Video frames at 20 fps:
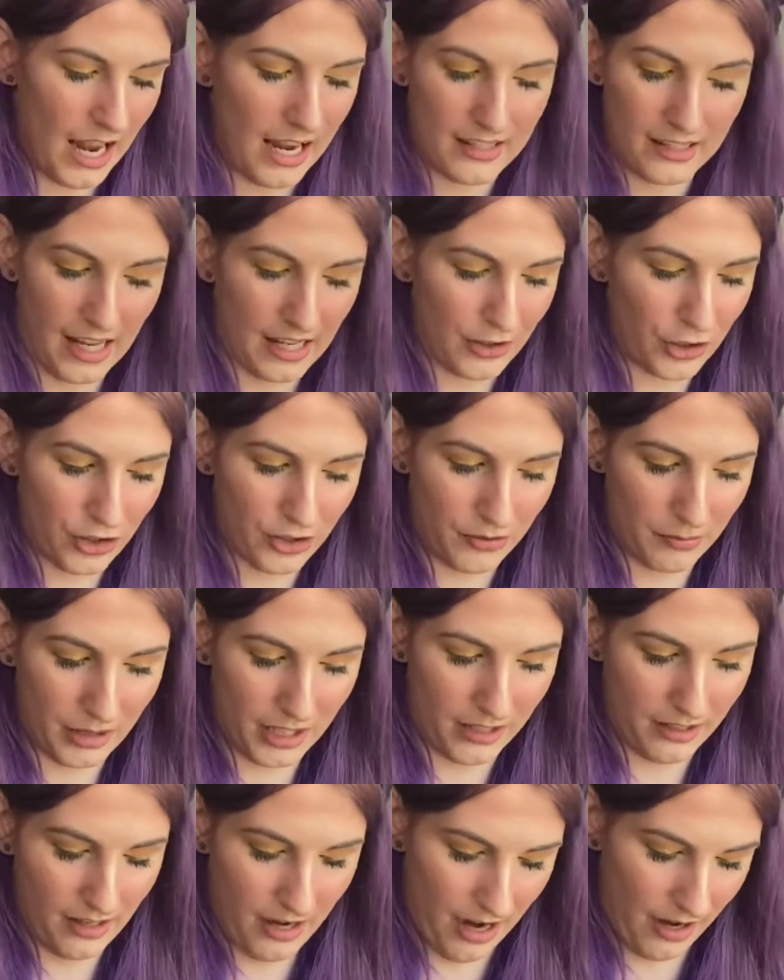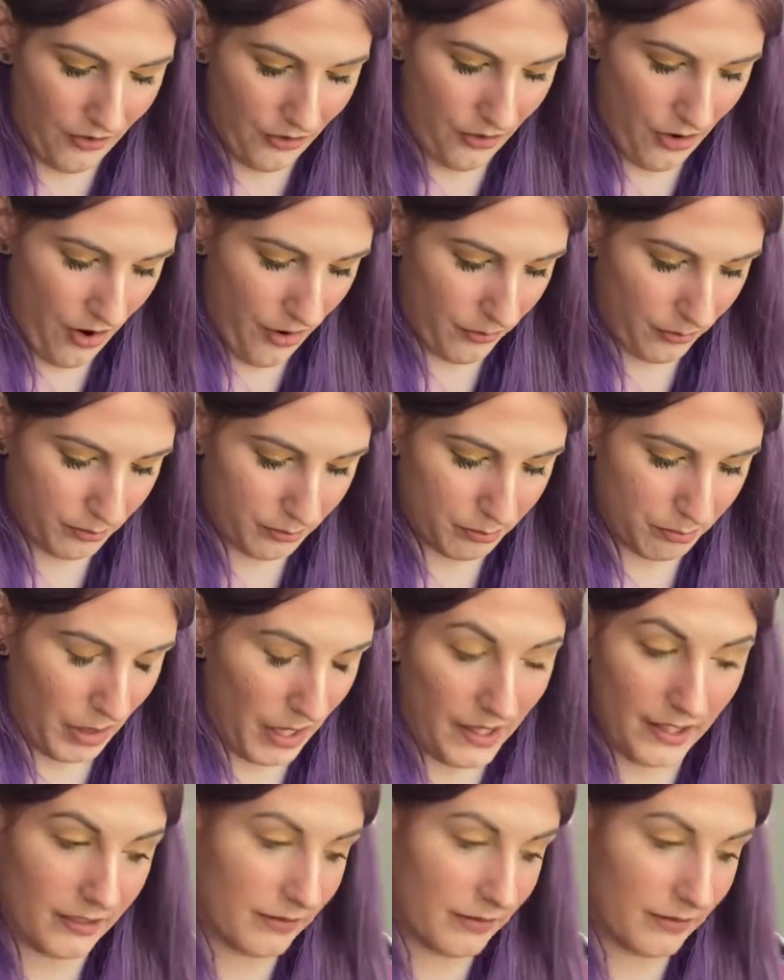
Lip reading: Is that just me? I don't know. But